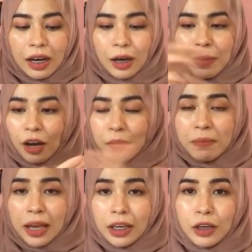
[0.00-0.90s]
there are
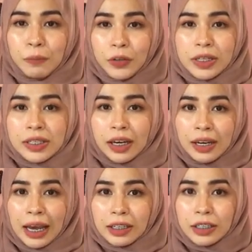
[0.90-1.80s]
many computers
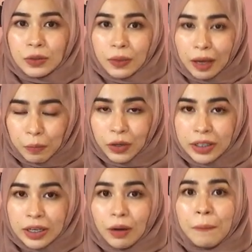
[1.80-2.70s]
connected to that
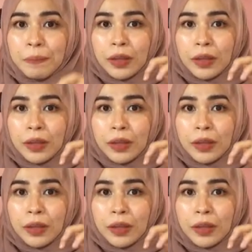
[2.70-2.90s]
printer.